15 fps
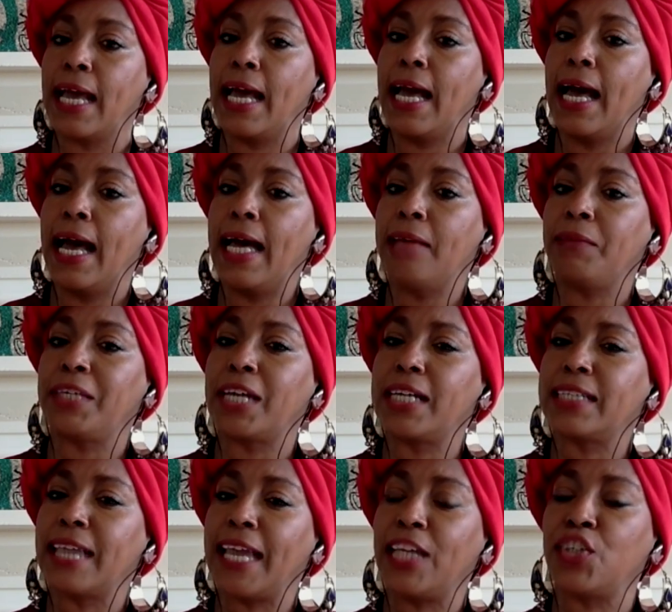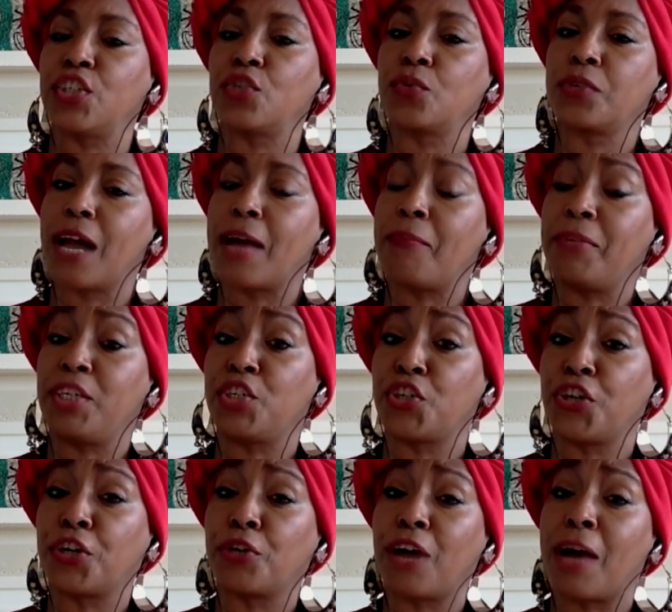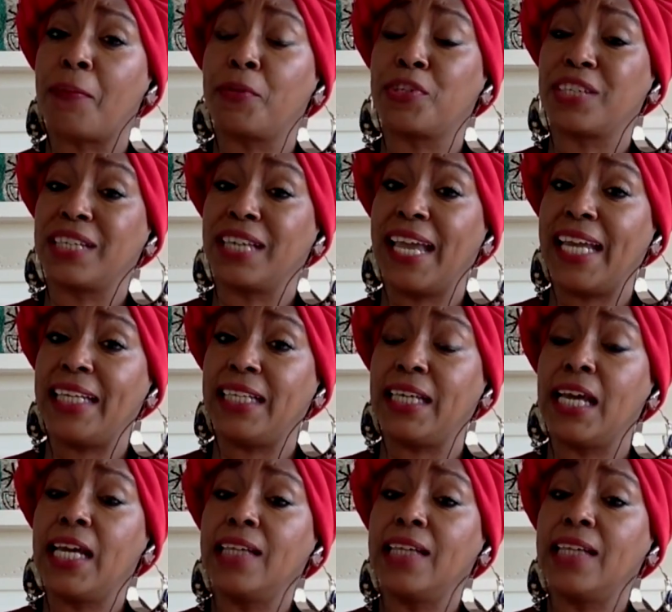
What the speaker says: And because Haitians would not be sharecroppers in Haiti,